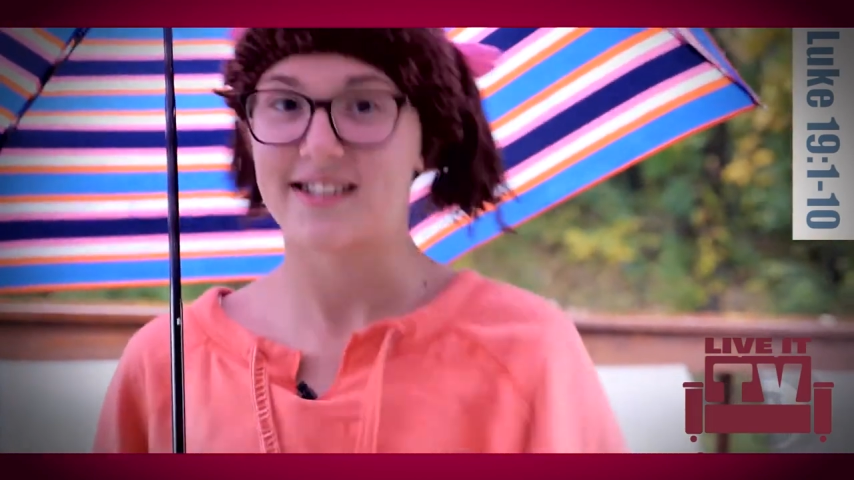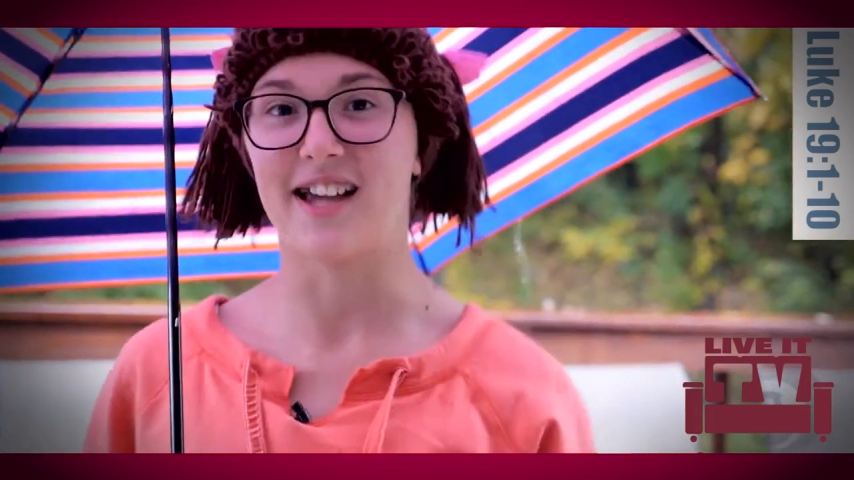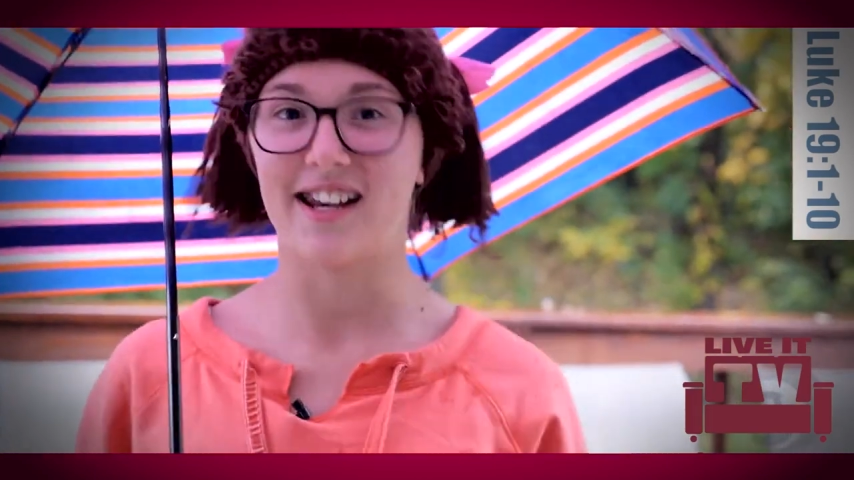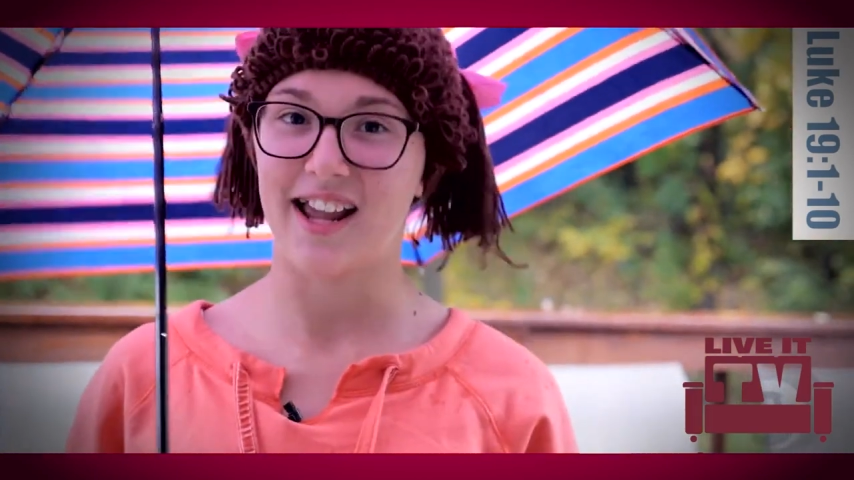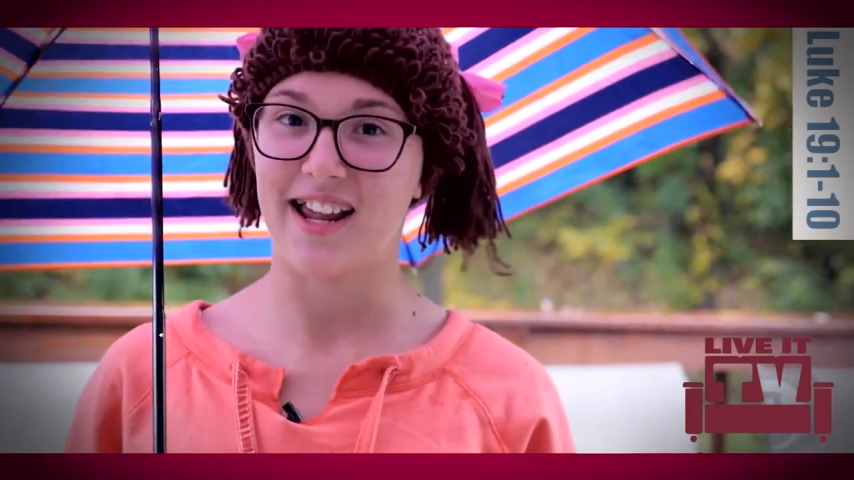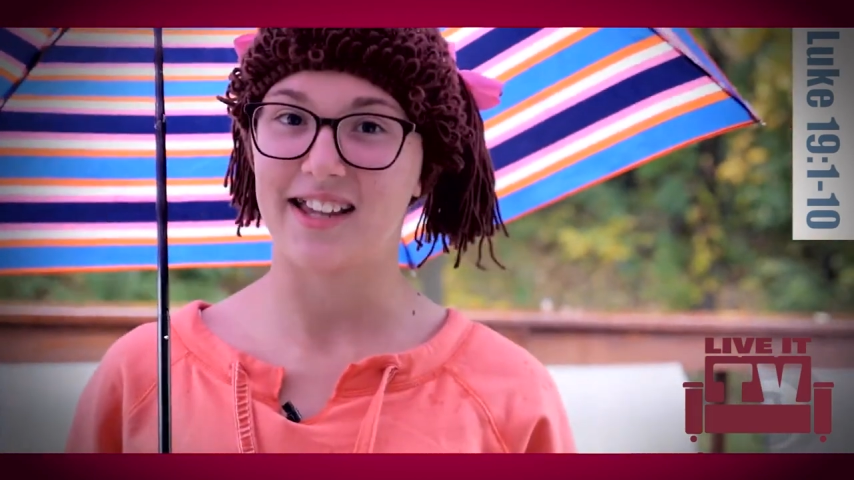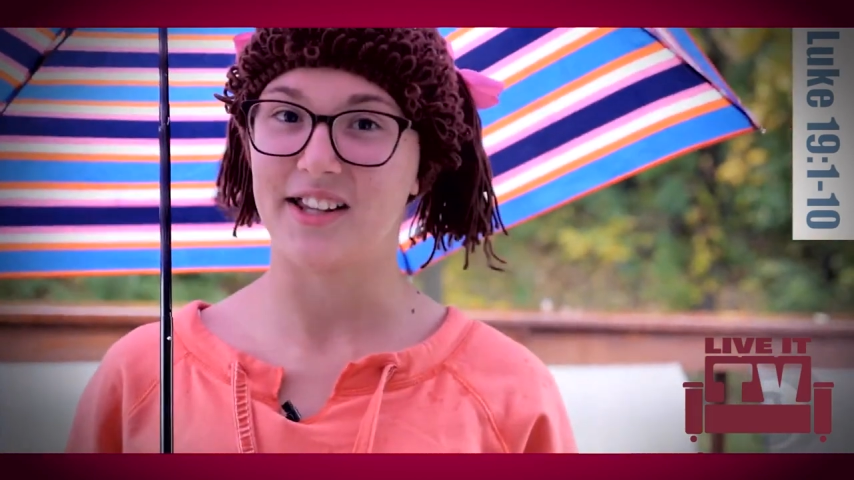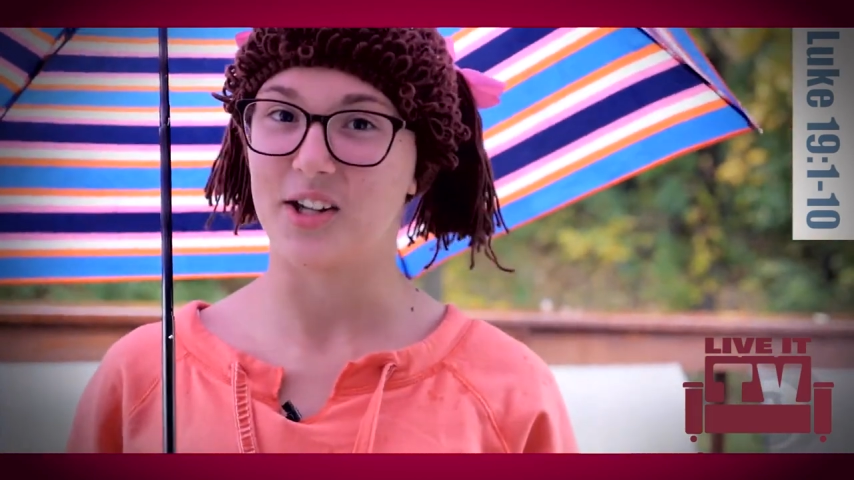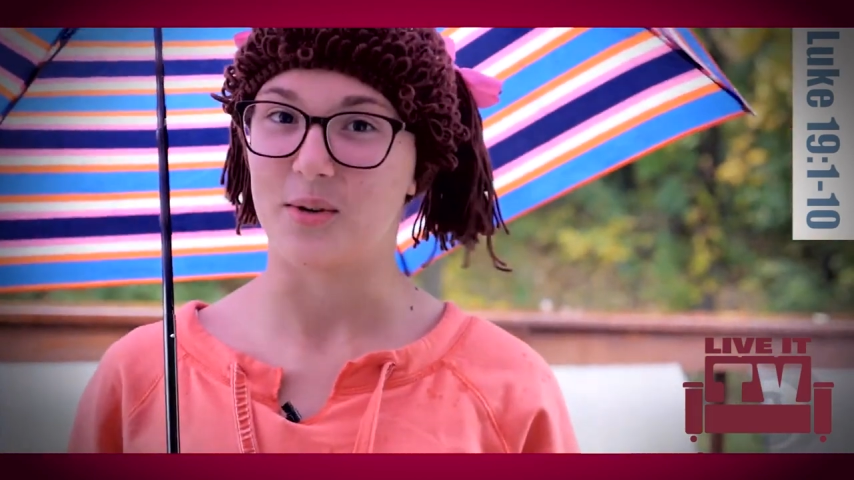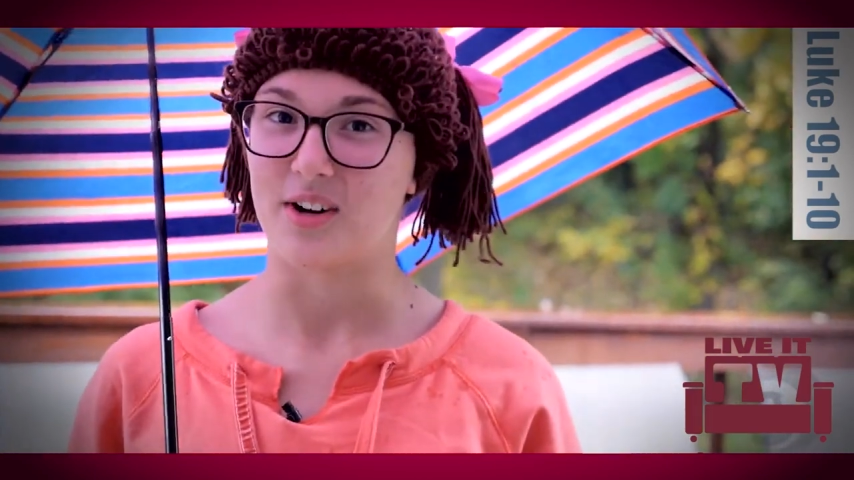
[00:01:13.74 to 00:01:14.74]
Sunday in
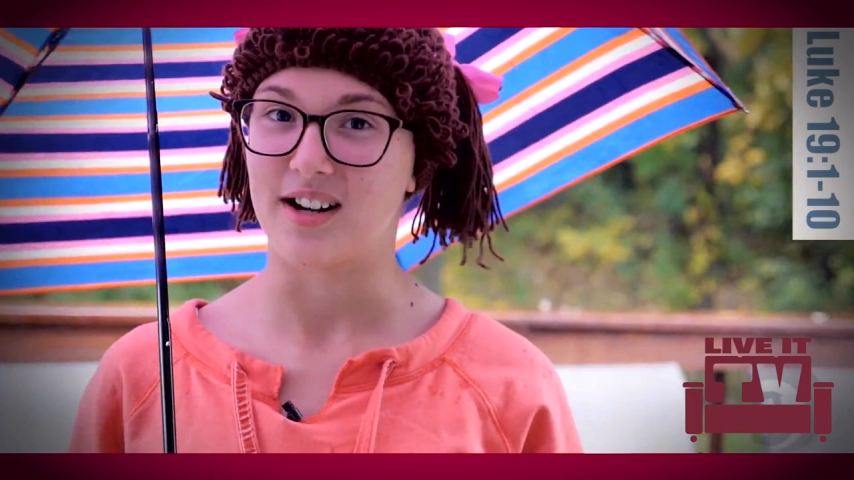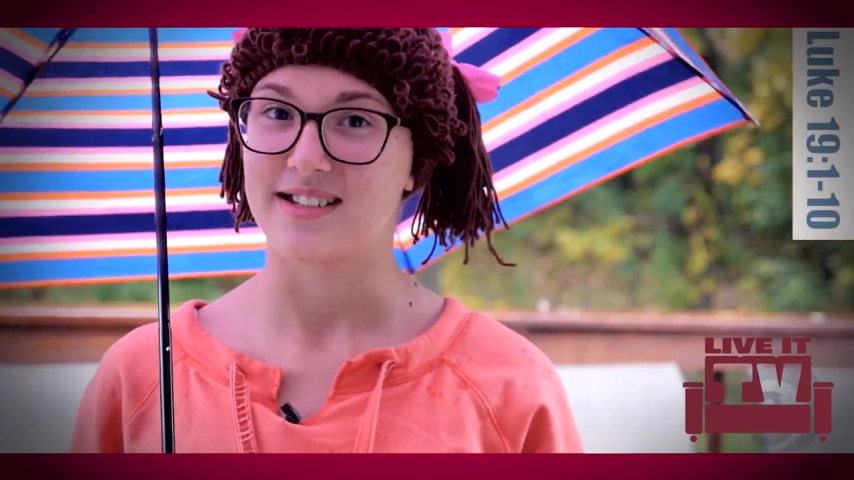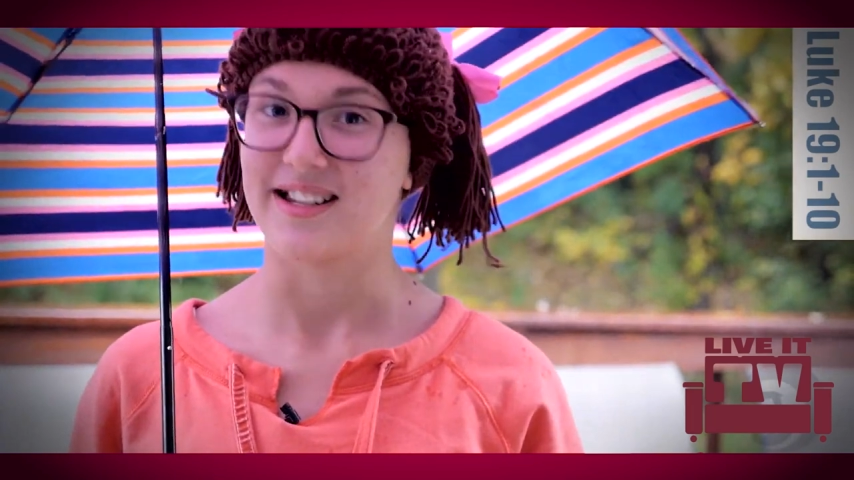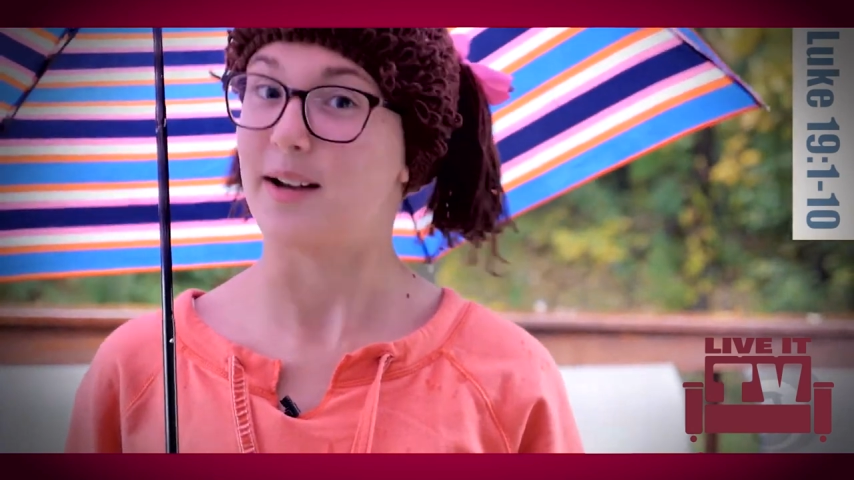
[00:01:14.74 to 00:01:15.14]
the Eucharist,